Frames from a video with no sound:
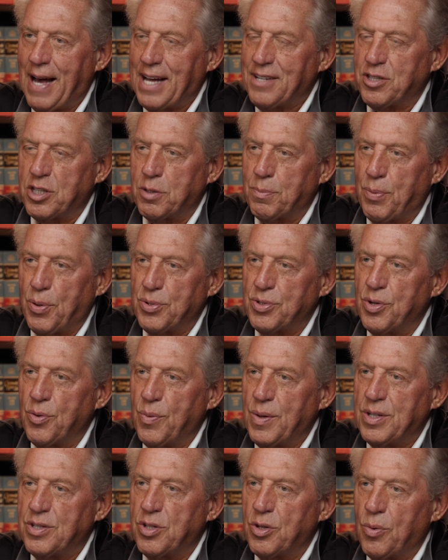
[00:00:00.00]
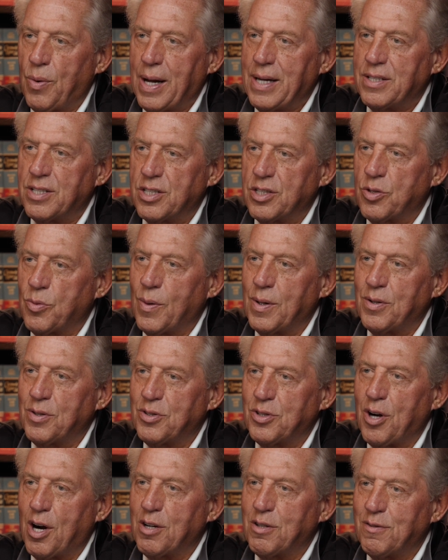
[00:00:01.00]
fastest person that wins the race, it's the one who
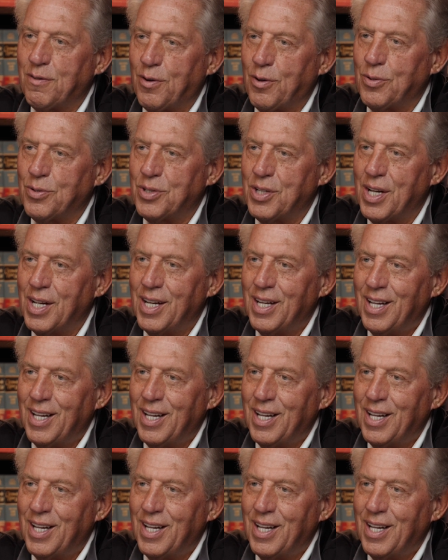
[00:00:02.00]
starts first.